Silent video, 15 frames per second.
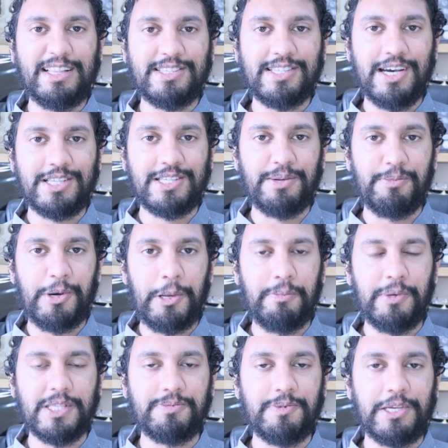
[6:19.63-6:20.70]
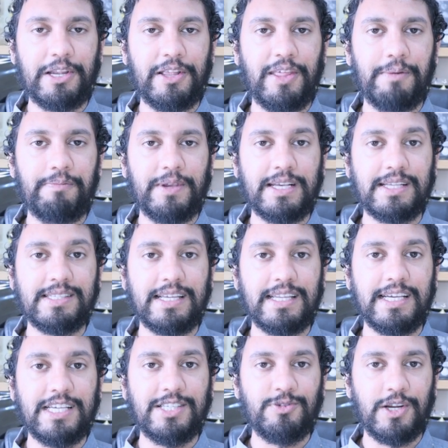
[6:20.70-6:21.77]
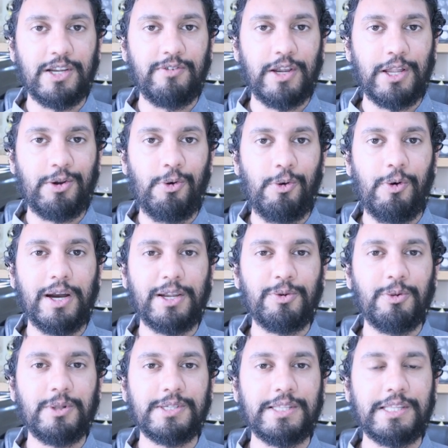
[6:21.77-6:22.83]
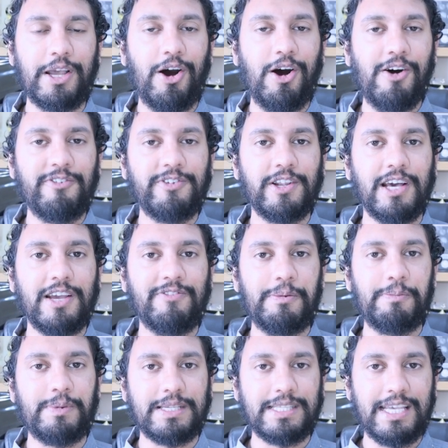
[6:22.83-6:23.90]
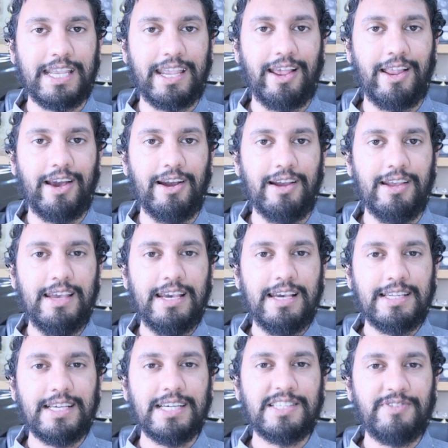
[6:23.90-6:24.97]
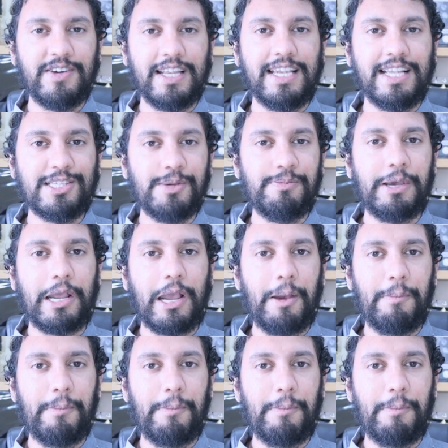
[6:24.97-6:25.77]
in certain moments, but you know, that being said, it is really, really cool. And also the afterlife in particular does feel a little bit